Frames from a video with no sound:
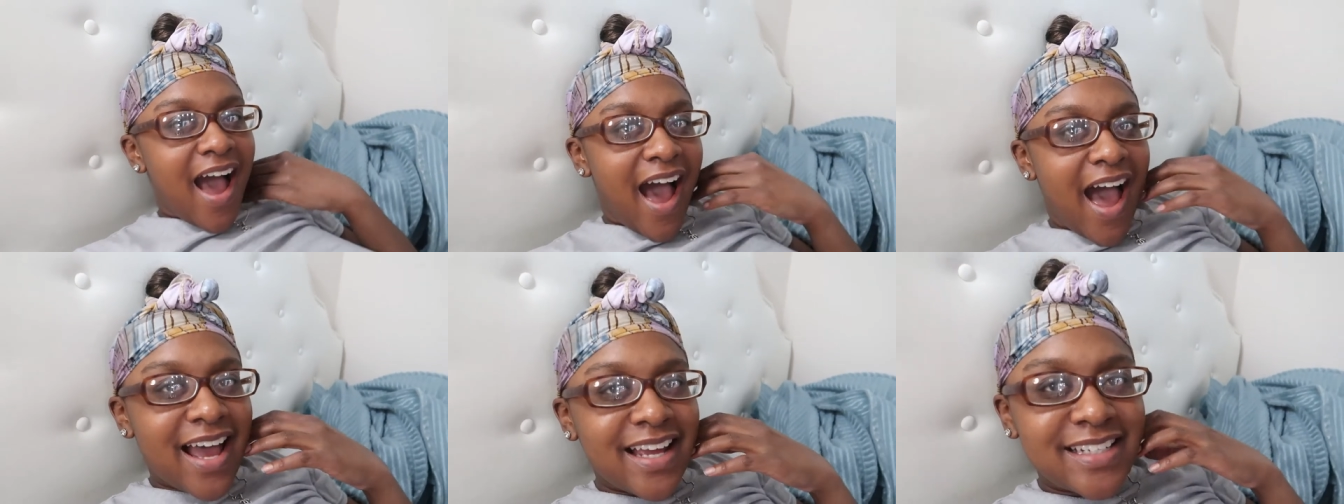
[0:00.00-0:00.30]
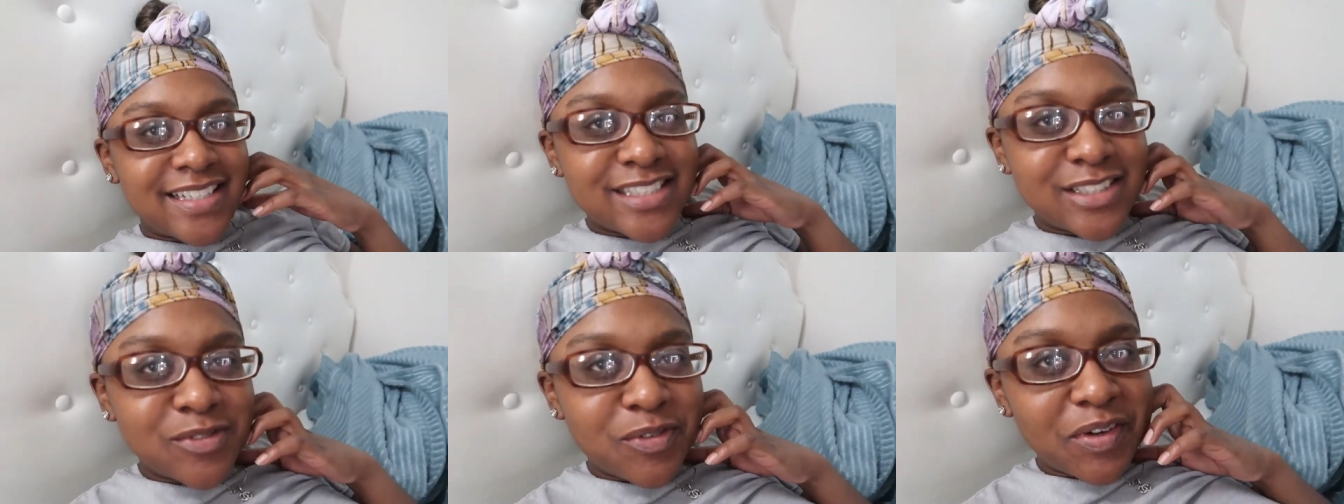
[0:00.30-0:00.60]
I
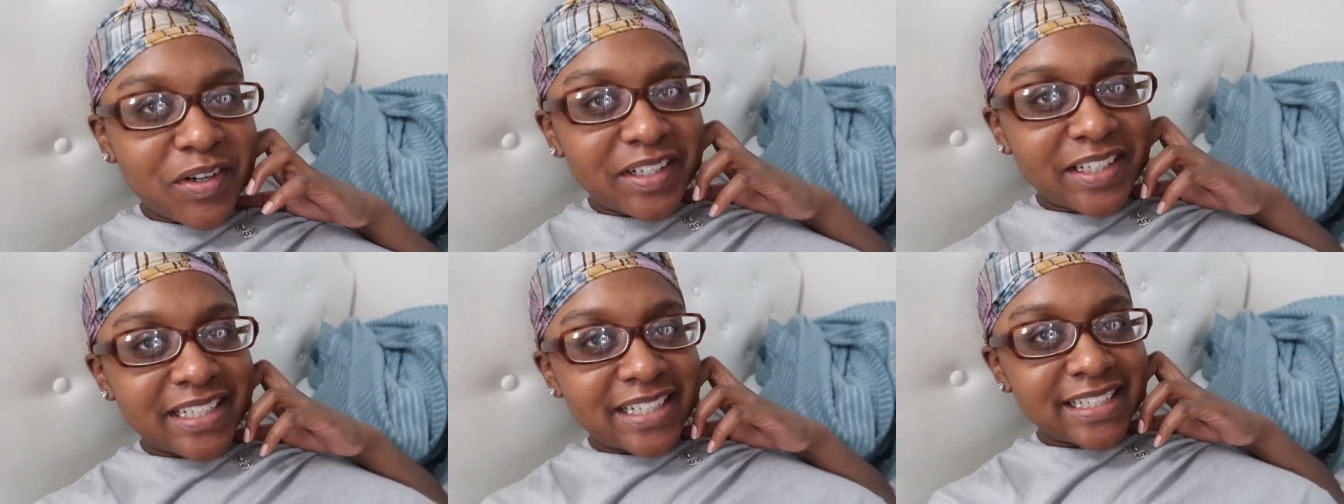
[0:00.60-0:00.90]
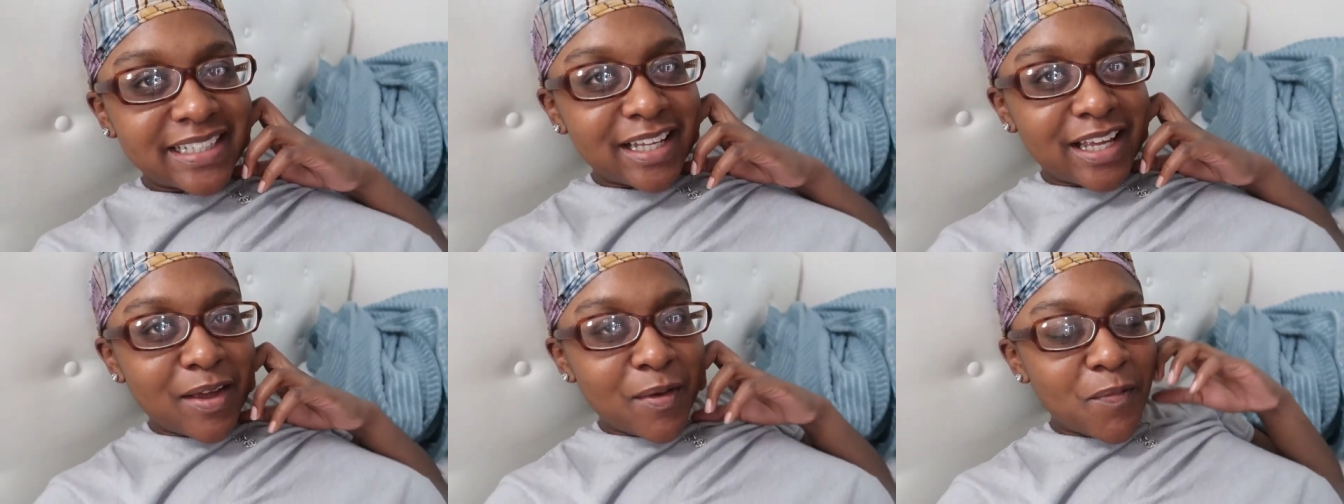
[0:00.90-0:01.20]
just
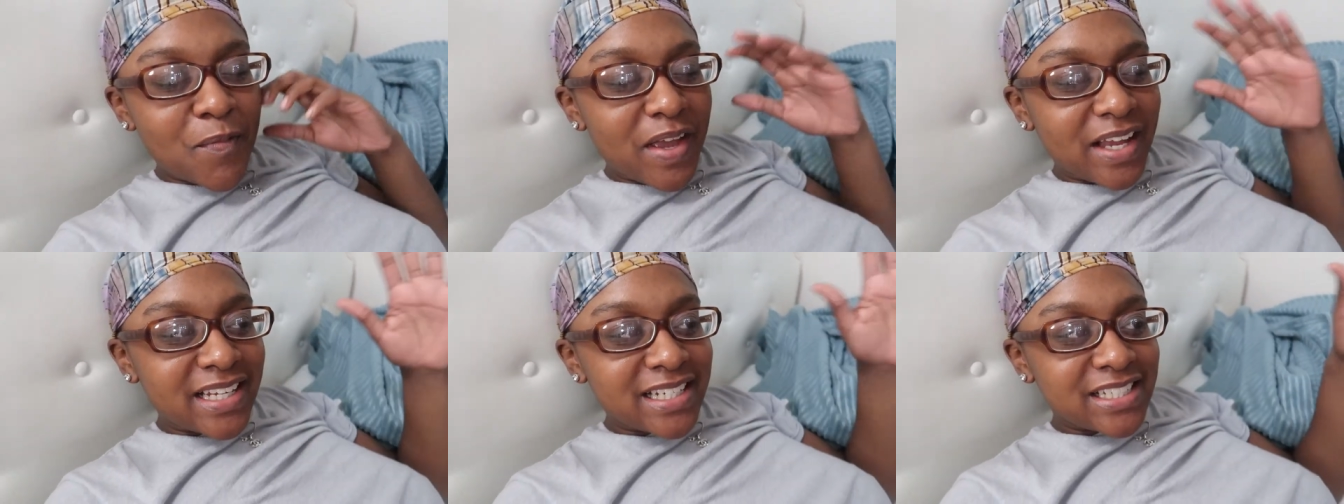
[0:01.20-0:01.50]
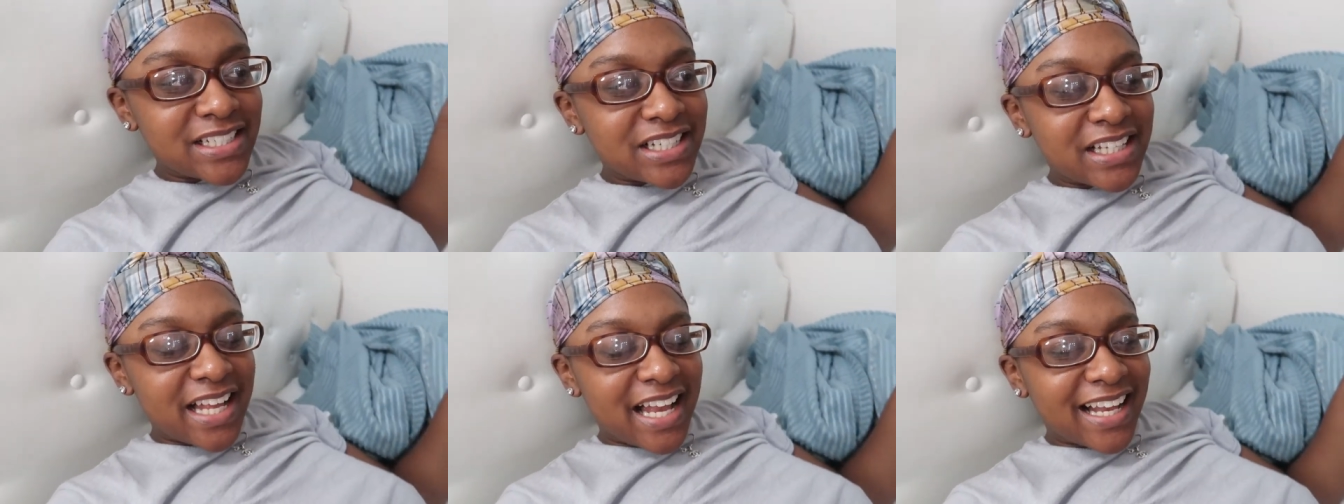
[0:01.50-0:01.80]
wanted to make
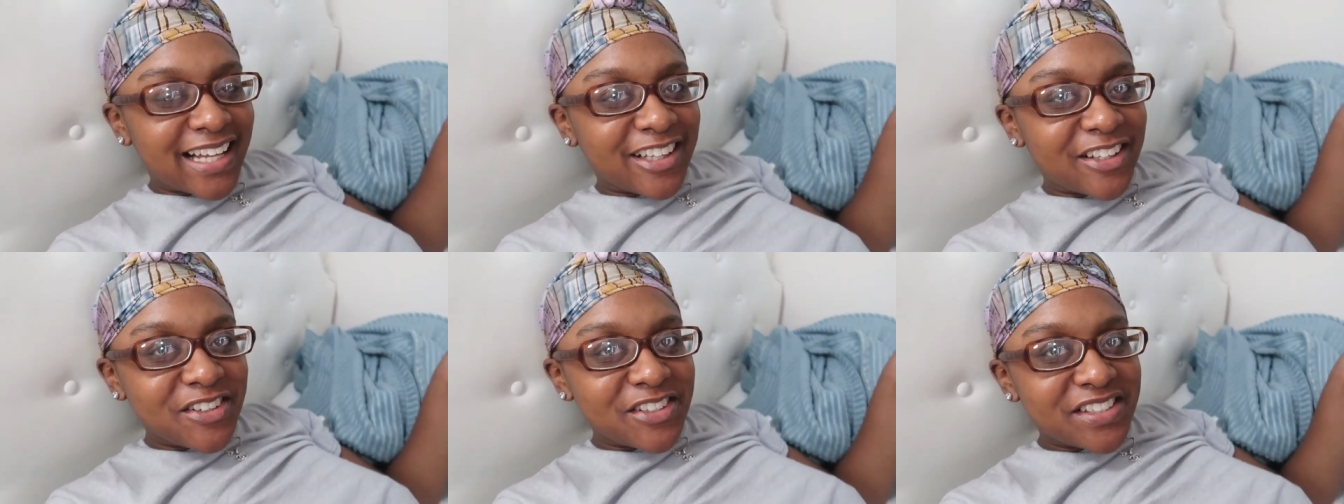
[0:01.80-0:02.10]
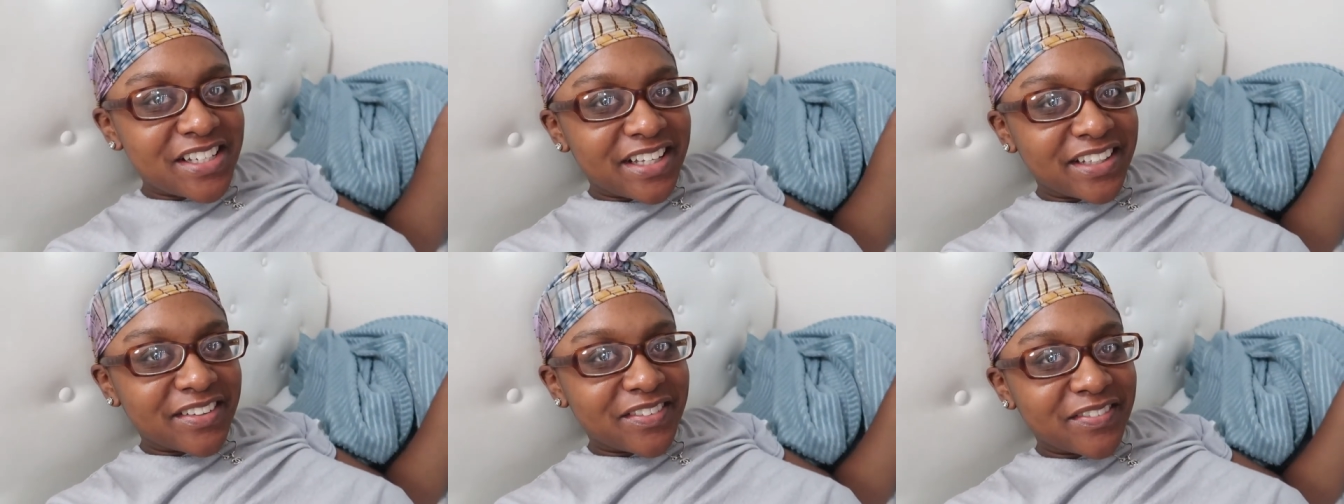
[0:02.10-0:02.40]
sure that I
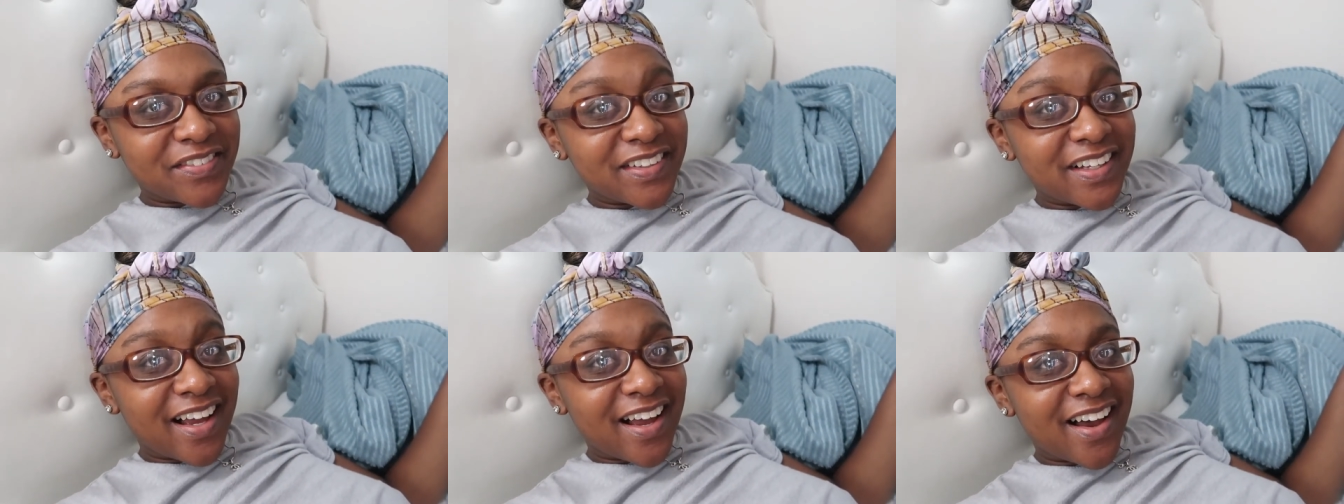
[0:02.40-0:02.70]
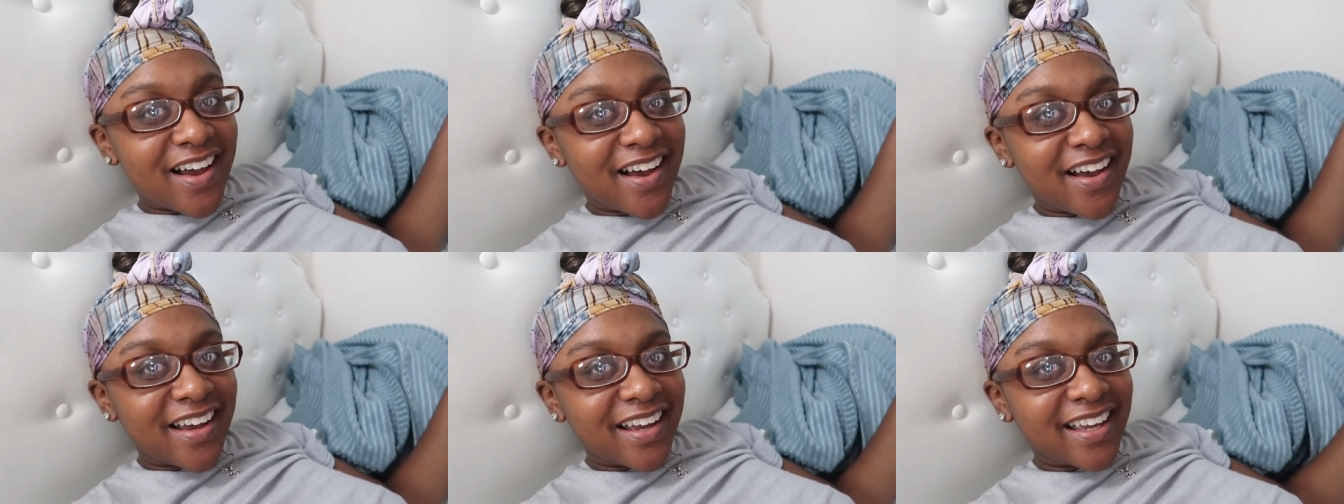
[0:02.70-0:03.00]
close out the
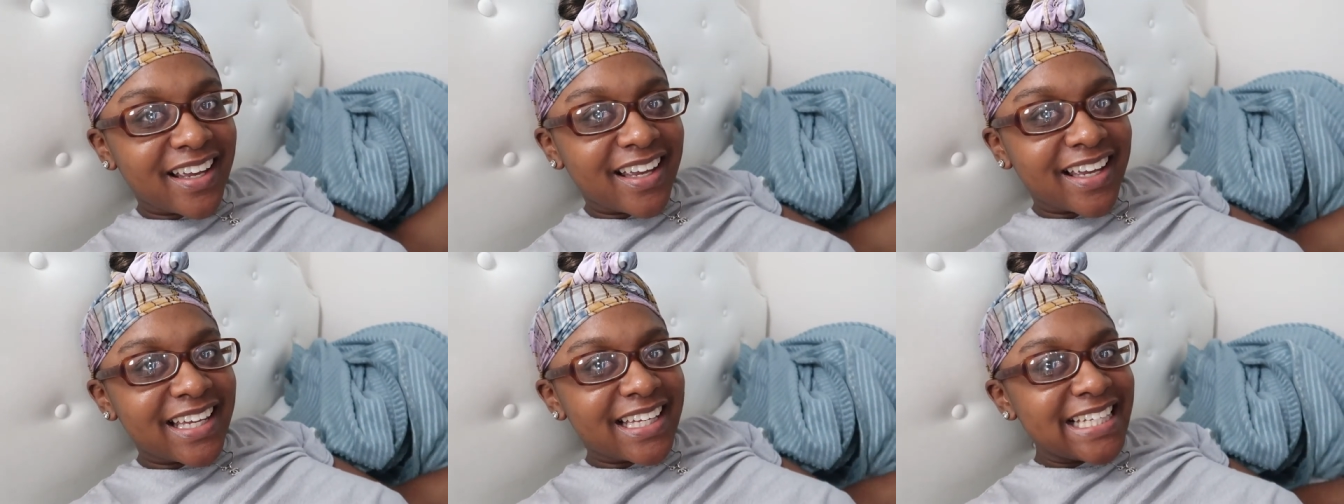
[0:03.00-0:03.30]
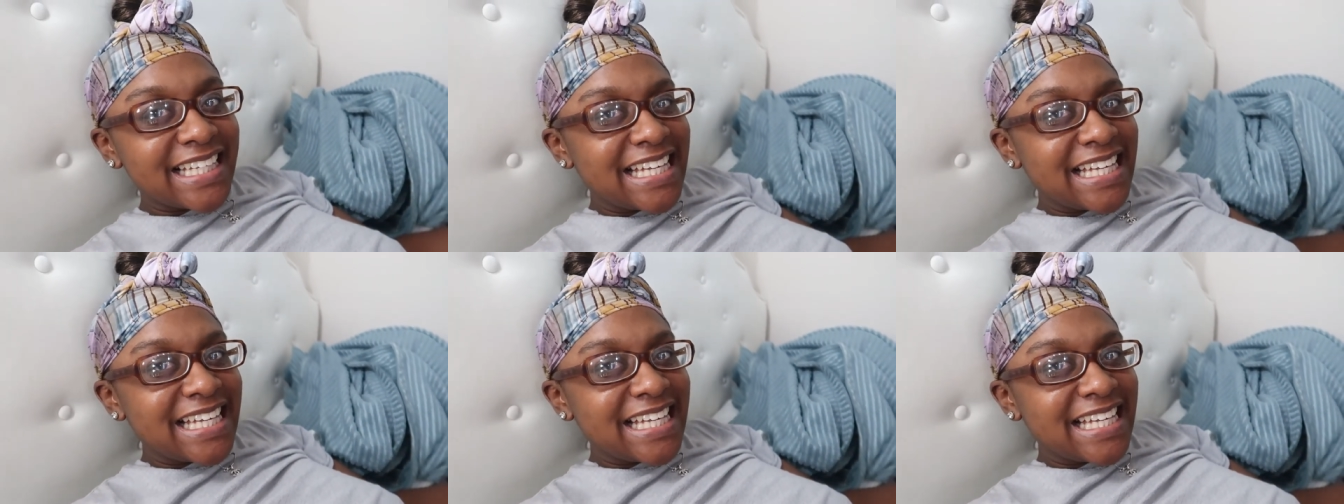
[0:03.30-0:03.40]
vlog